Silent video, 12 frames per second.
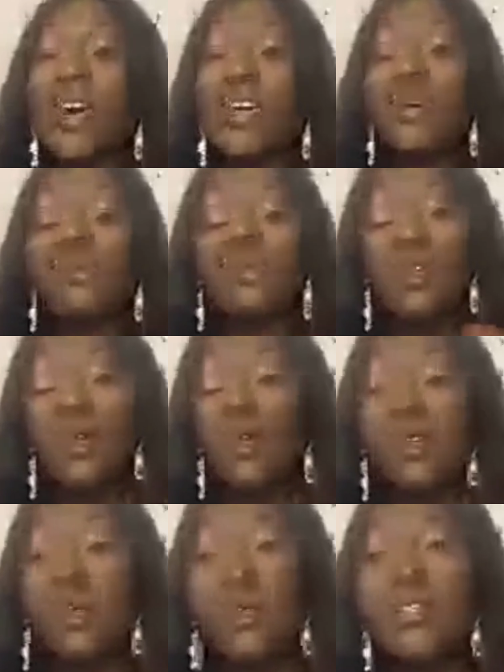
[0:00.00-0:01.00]
that I
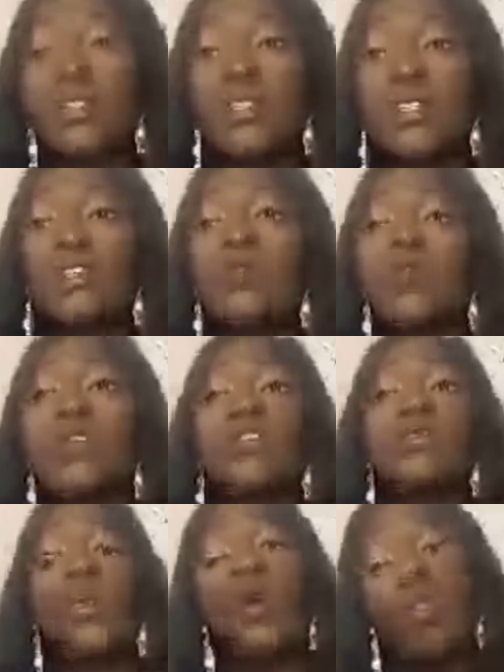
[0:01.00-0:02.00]
implemented in
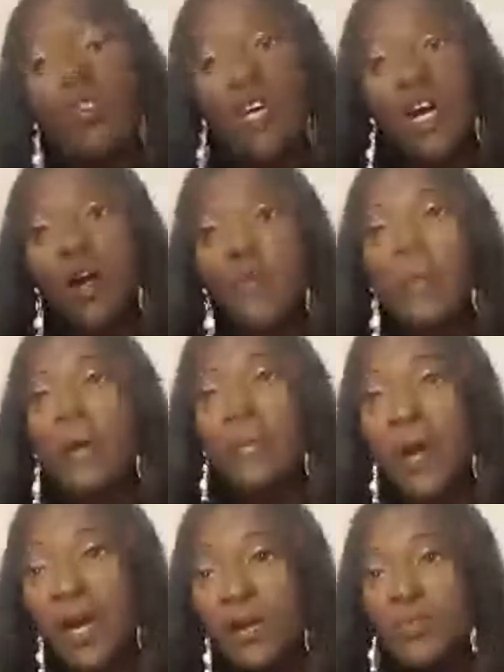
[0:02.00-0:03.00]
order to
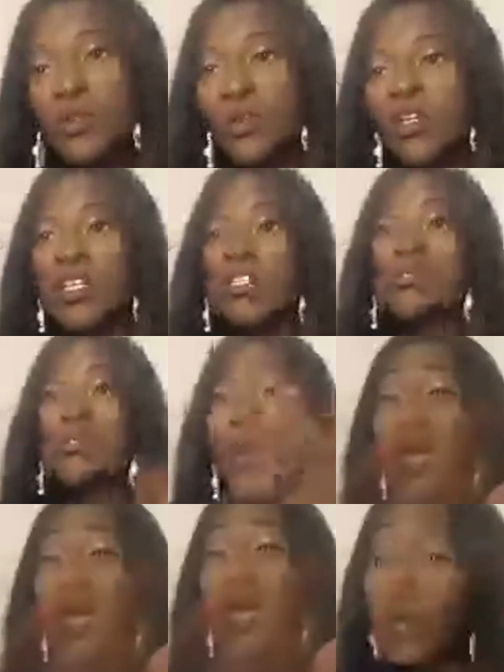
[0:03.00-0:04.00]
overcome my brokenness,
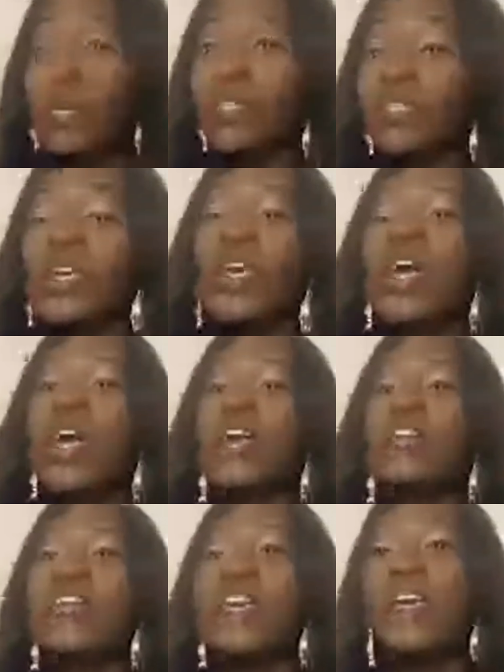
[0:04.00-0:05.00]
my pain,
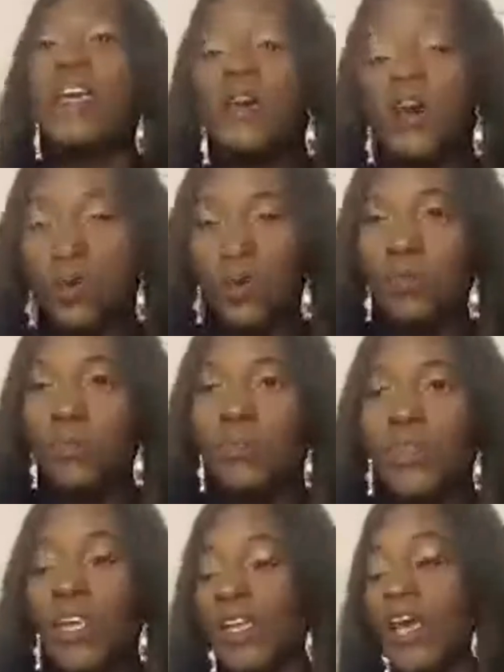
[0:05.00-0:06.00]
and heal.
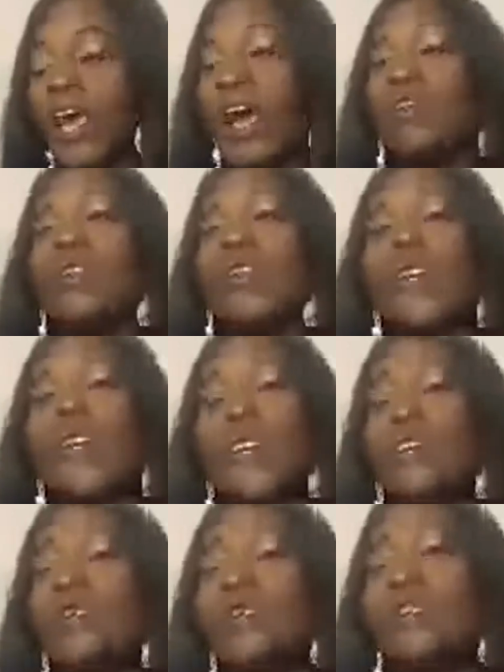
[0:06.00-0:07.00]
And how did I
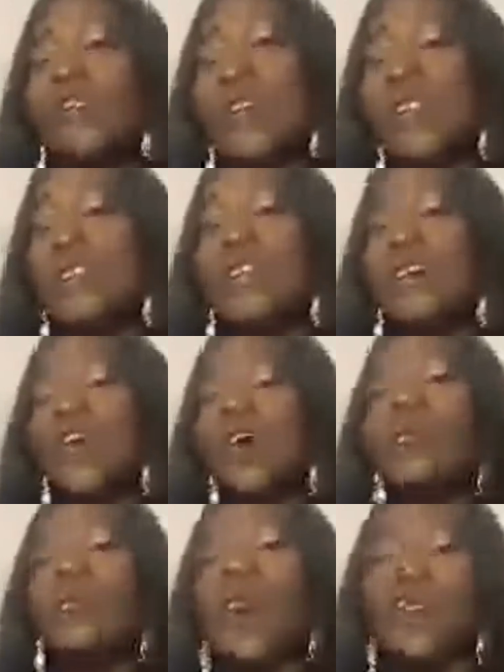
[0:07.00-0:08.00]
get to this
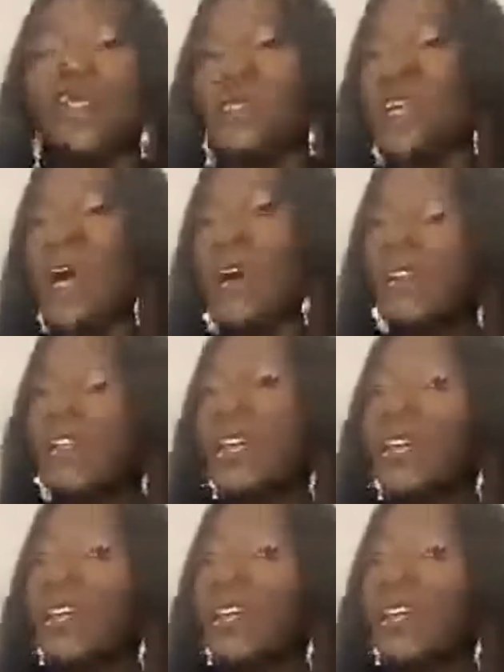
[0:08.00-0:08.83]
abundance? How did I